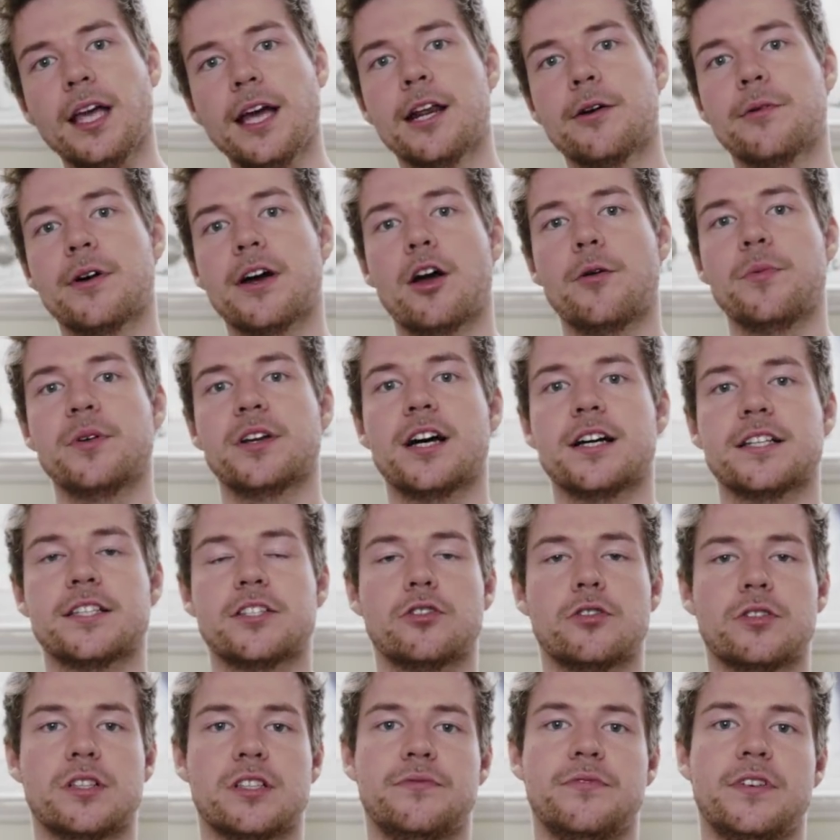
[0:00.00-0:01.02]
Anyway, I hope you guys
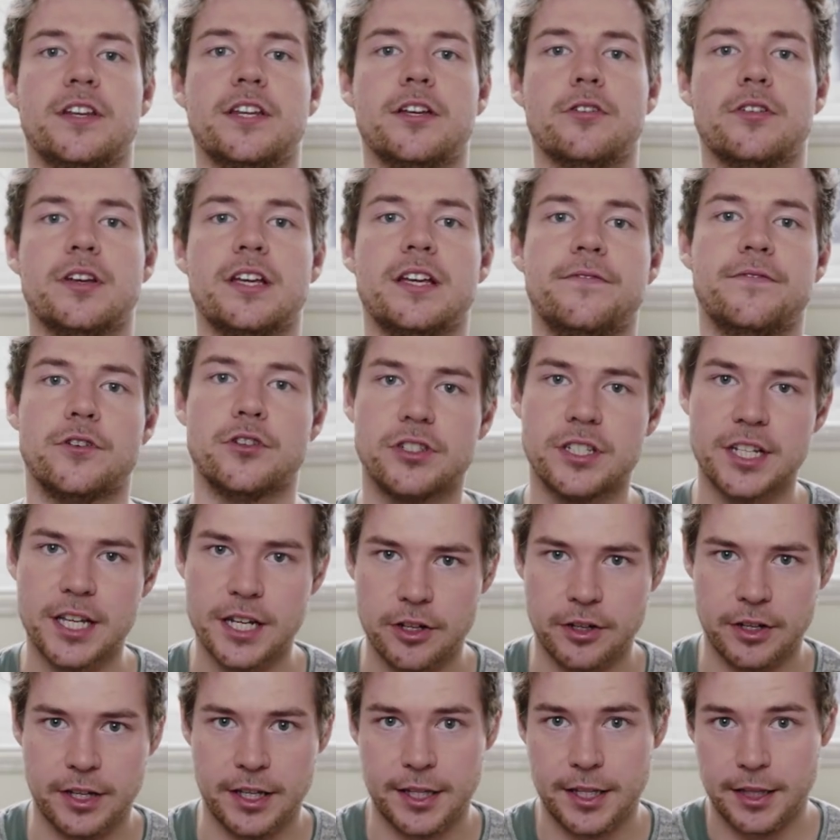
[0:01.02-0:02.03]
enjoyed this video. If you
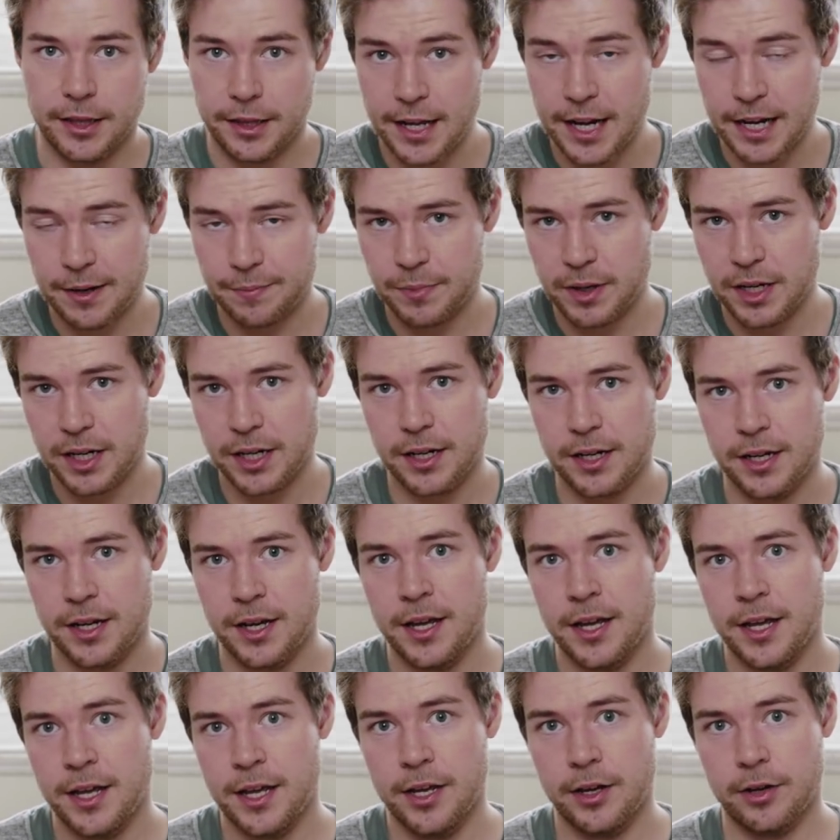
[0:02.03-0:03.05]
did, you can hit the like button. You
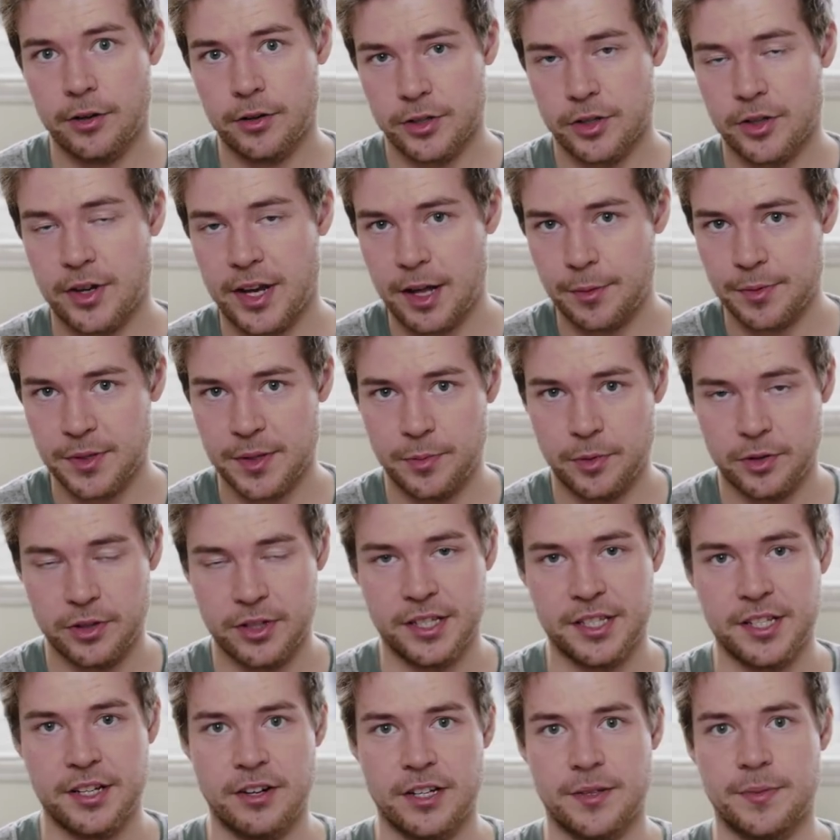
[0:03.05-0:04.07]
can also help support
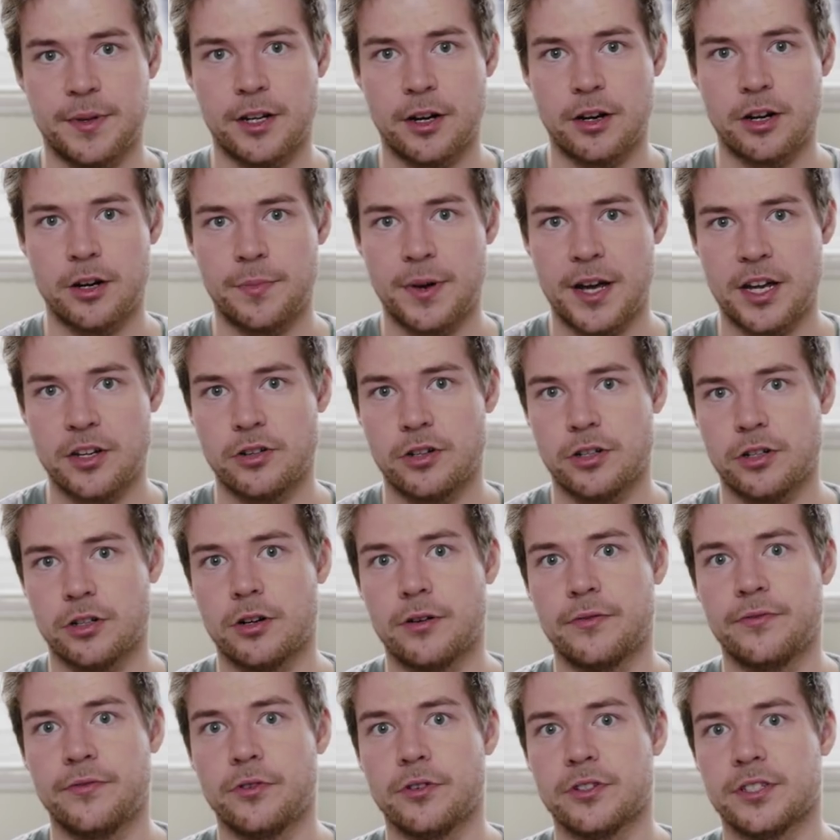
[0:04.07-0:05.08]
this series by going to
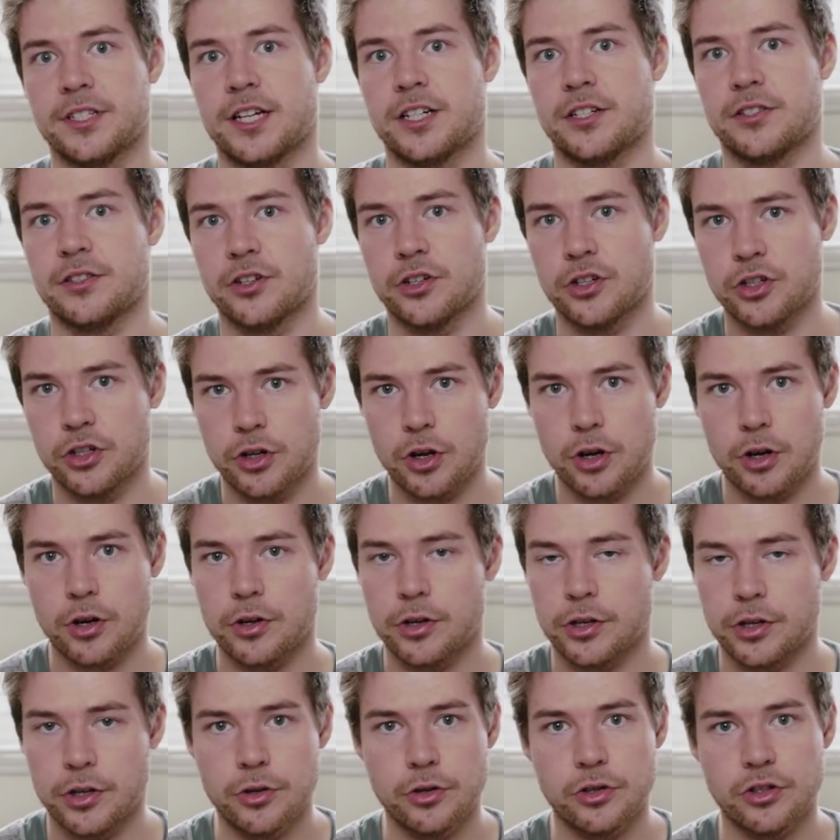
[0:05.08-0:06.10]
patreon.com forward slash the
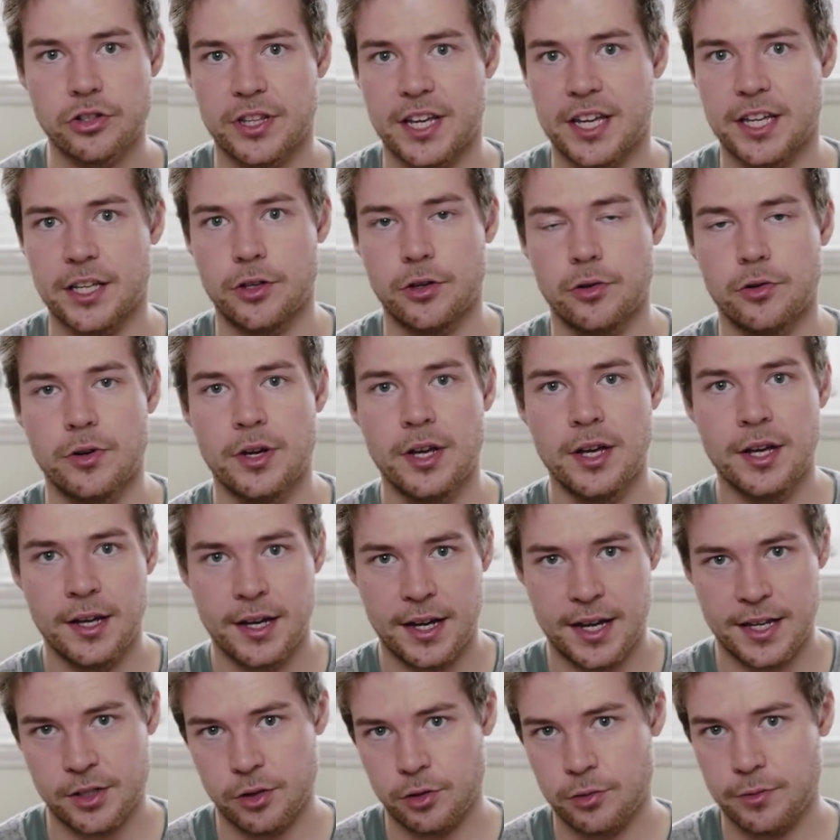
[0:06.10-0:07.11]
Cherno. Huge thank you,
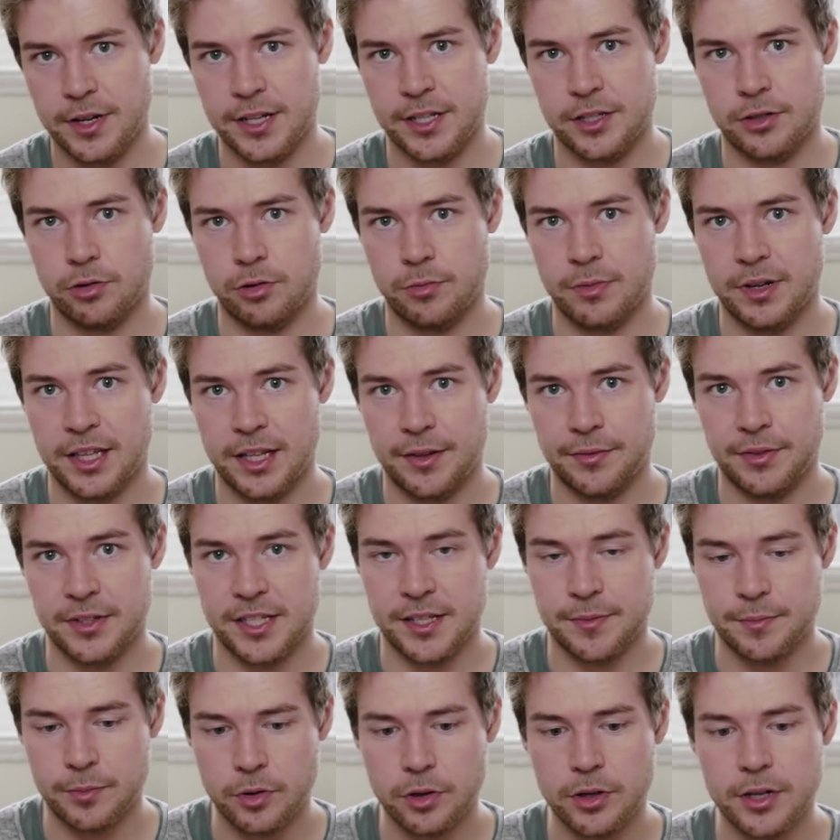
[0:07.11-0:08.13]
as always, to all my lovely
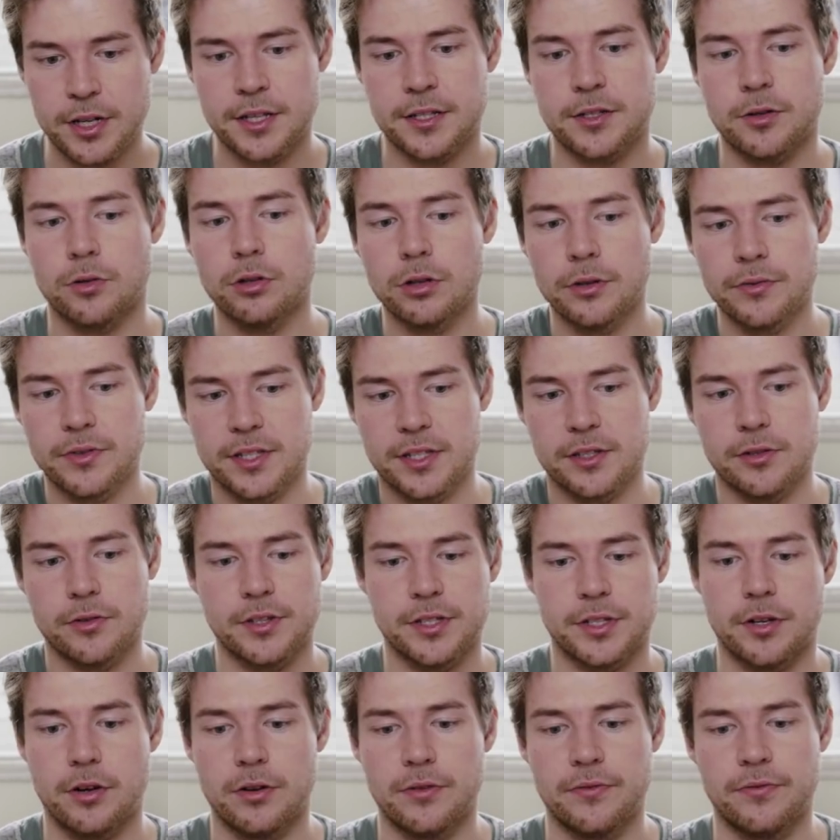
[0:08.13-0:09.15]
supporters. All the
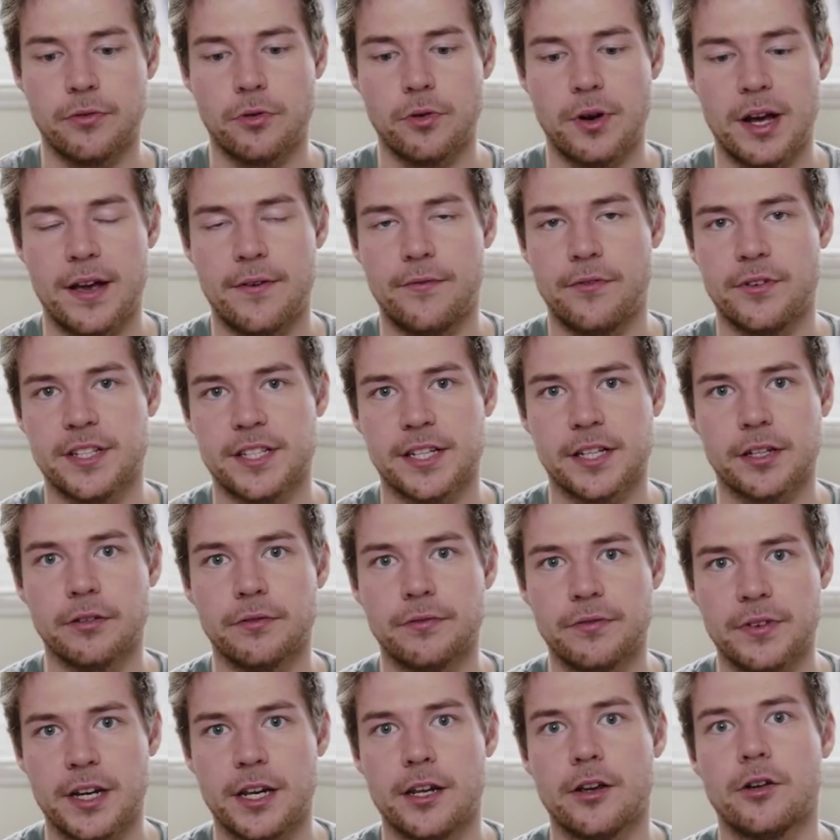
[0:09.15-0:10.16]
source code for every
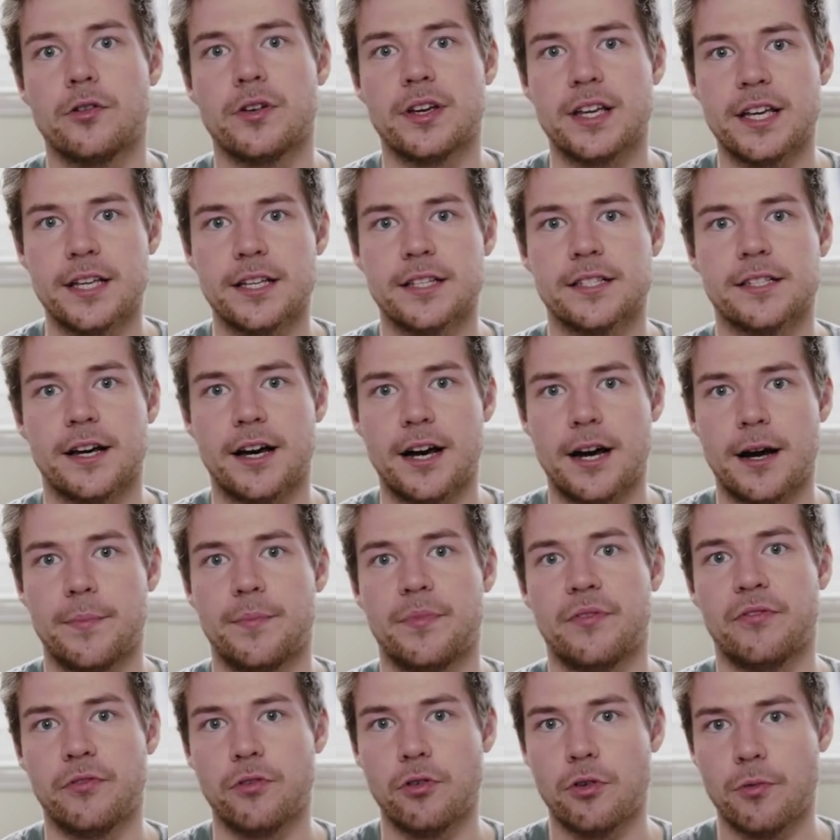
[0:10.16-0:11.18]
single video is
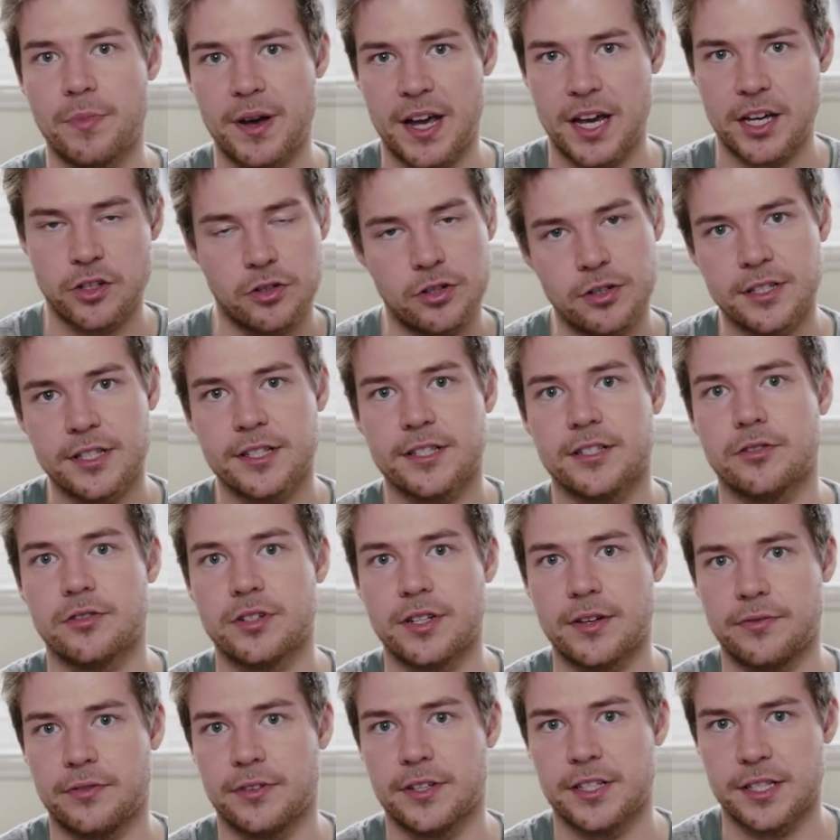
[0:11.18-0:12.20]
up for patrons, so
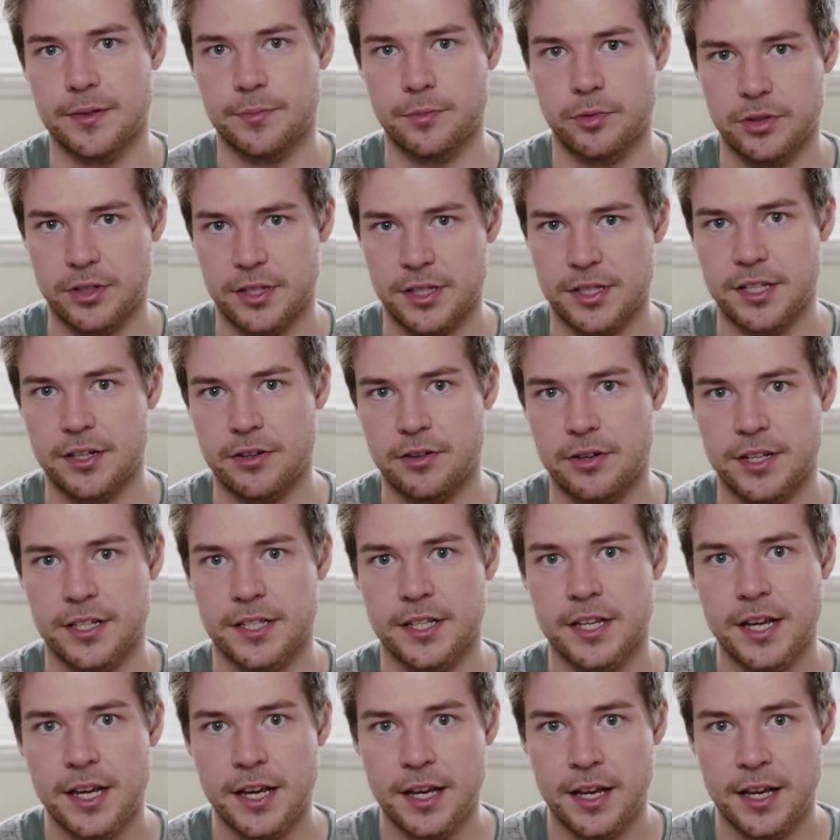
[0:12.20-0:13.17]
definitely support the series